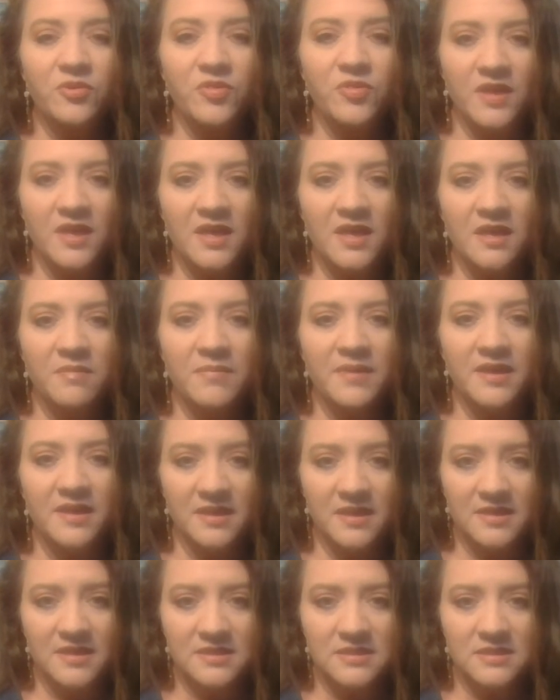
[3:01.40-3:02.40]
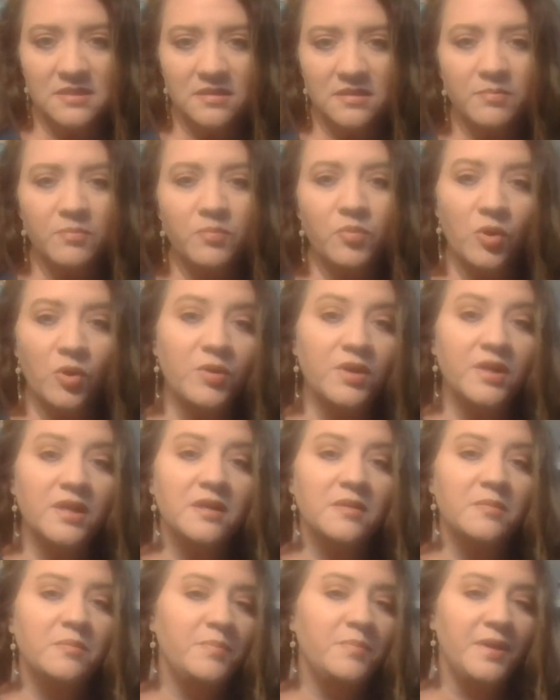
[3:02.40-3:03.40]
theme is
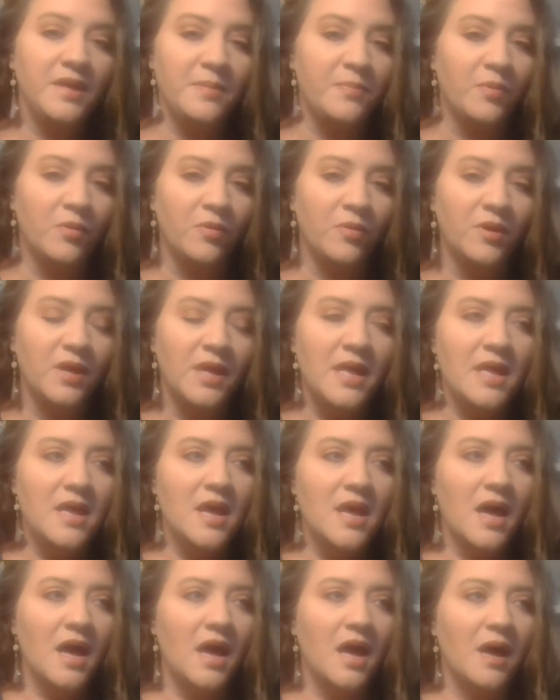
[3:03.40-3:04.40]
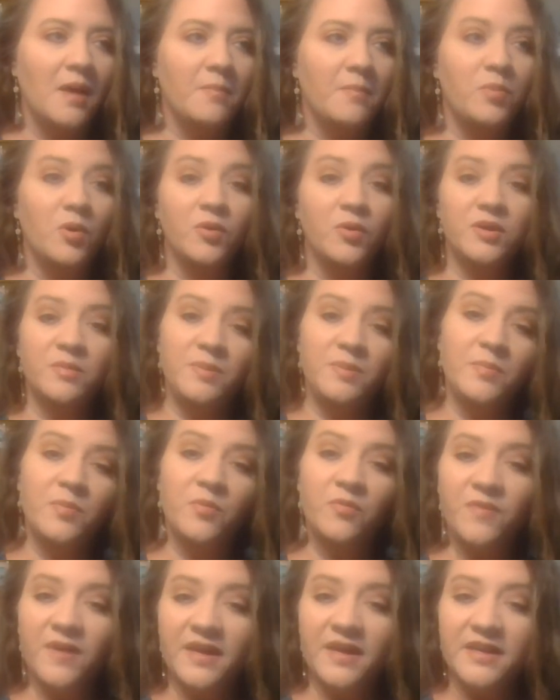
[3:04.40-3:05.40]
broken people
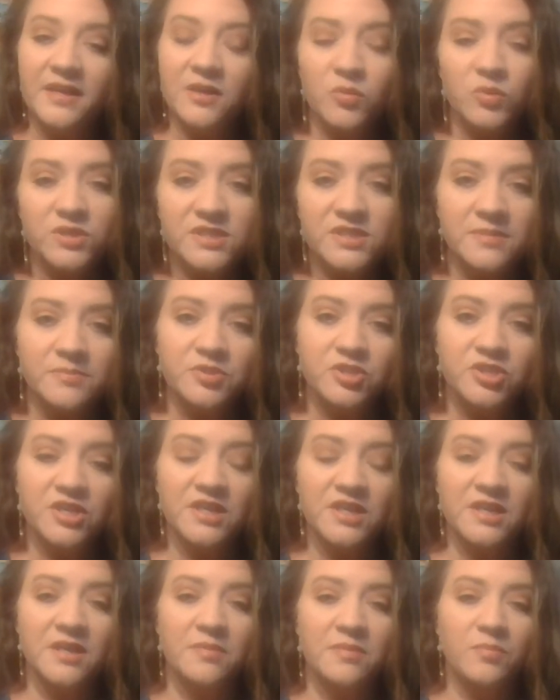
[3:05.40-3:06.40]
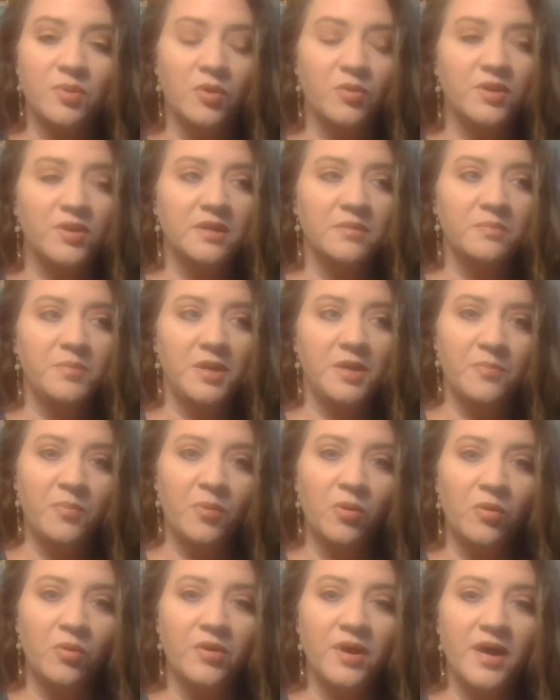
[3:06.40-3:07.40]
finding redemption, broken
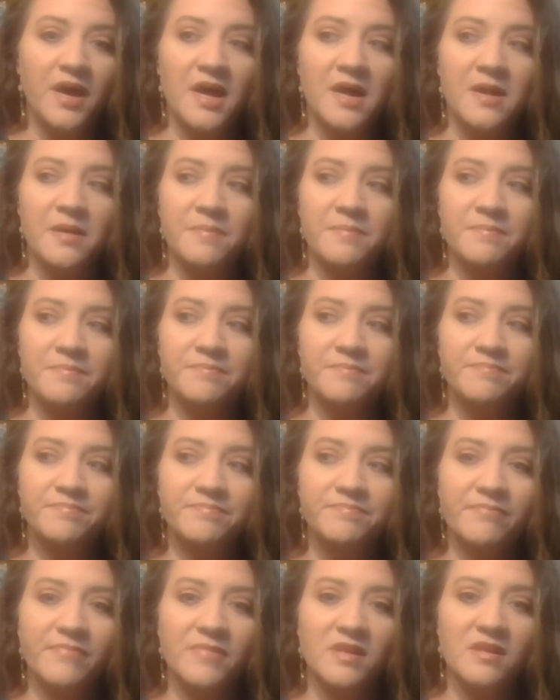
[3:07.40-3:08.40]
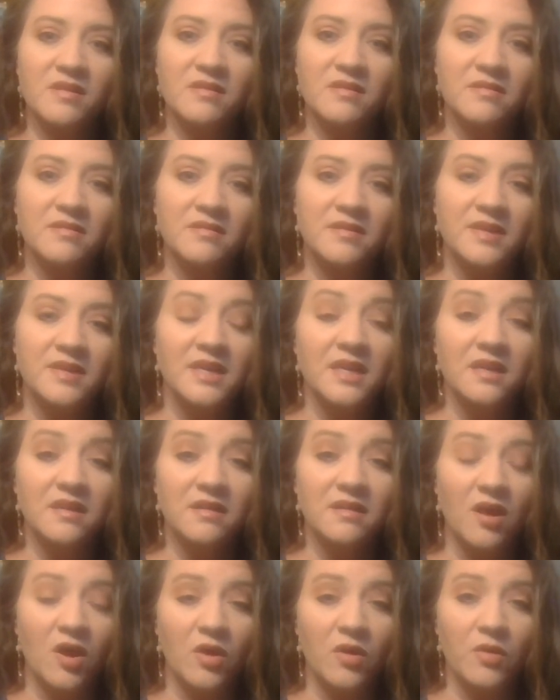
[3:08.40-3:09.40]
people
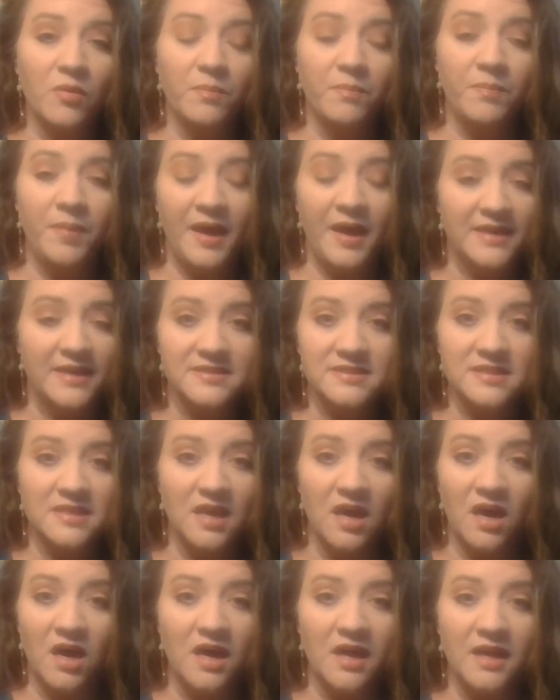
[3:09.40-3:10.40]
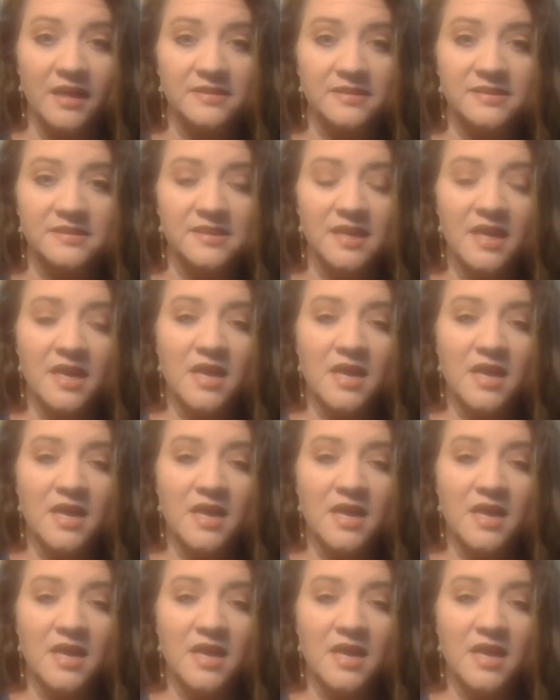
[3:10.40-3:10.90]
getting past the odds,